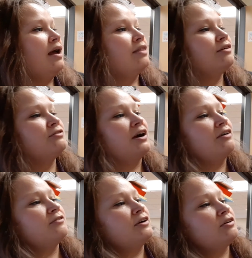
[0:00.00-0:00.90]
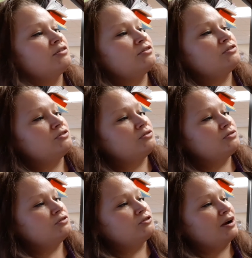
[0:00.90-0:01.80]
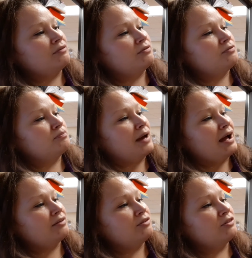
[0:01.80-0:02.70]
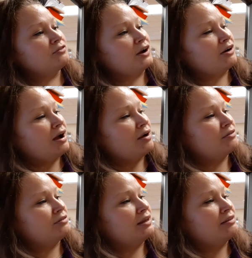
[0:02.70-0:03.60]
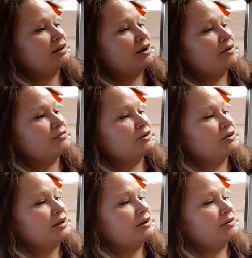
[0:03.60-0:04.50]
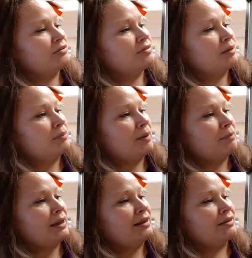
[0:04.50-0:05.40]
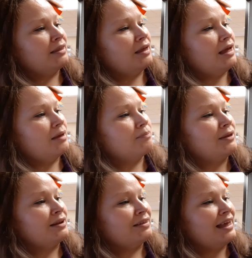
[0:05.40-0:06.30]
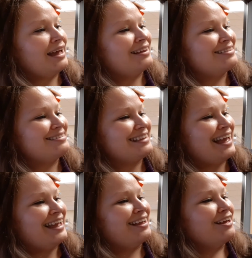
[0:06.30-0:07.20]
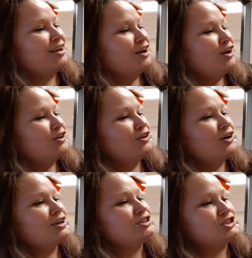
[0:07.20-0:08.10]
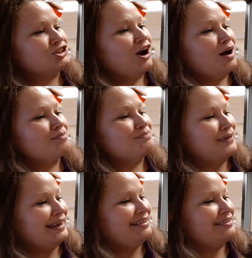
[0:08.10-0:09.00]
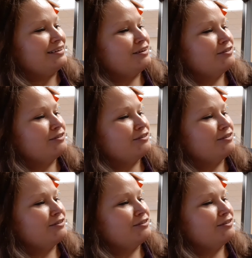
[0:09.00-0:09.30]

The firefighters drive back to the firehouse. They take off their gear. They pat Pete on the head and say, "Good job, Pete."